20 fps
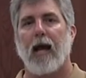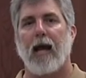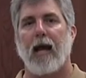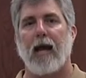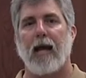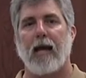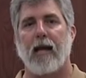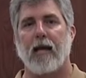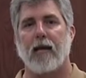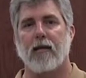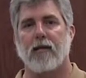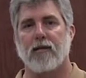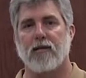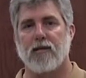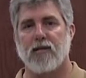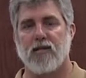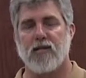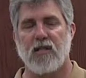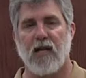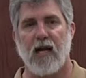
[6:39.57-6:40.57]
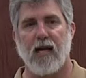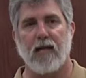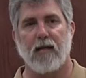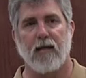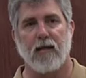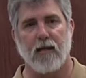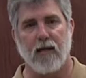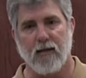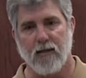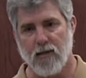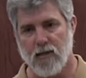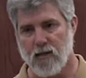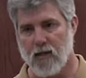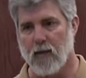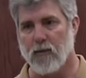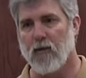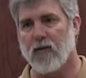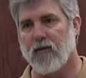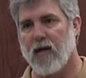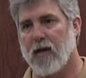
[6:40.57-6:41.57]
and decided that
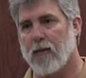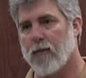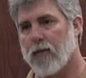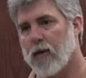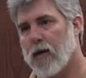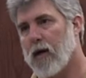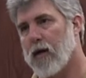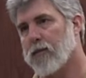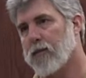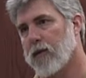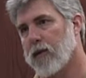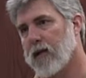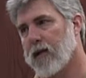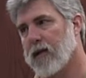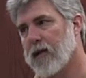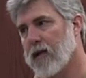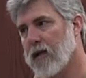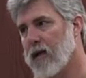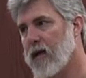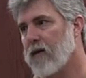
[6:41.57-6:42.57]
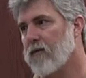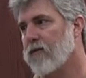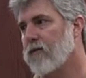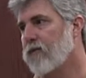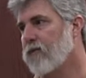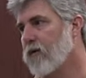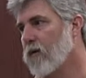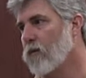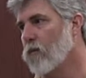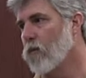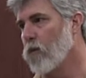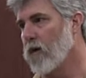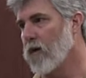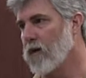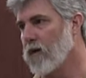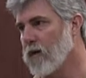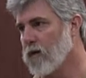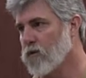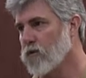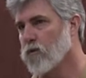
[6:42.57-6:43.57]
some of that property left from
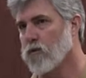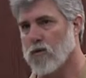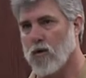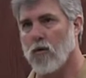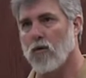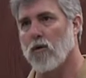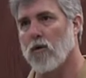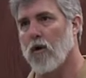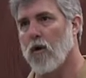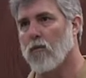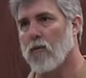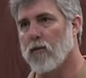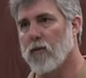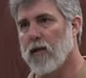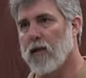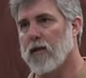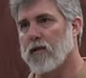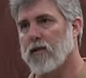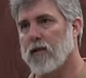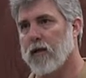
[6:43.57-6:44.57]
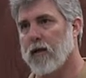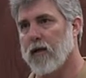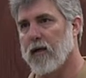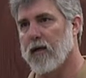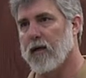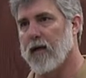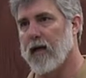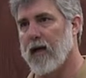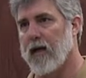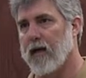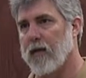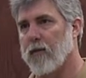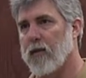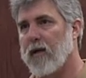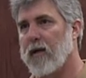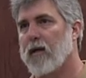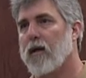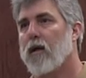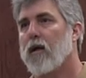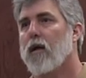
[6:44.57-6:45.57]
when this was Oklahoma Military
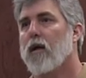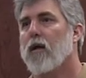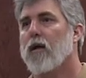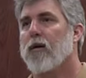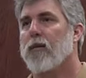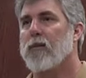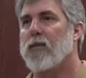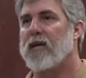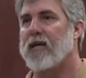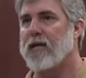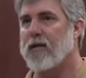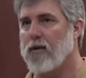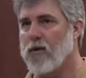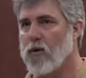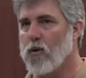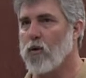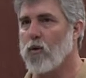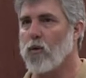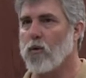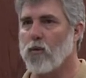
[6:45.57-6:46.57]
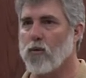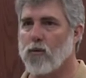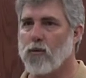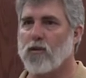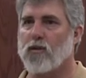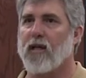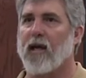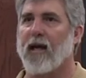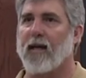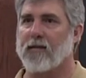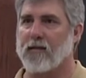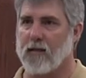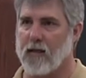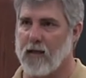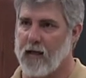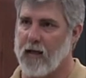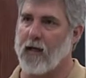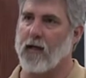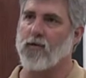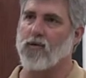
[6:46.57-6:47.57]
Academy be used as
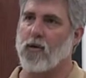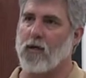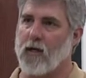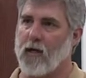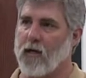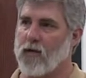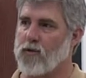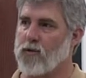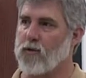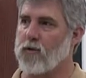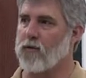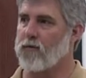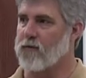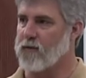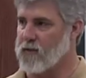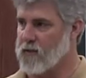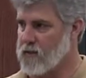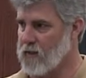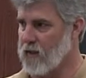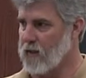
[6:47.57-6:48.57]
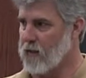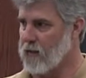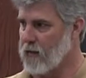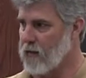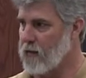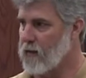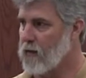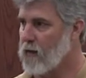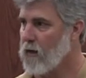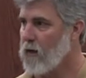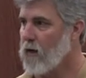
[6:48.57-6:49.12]
an educational facility.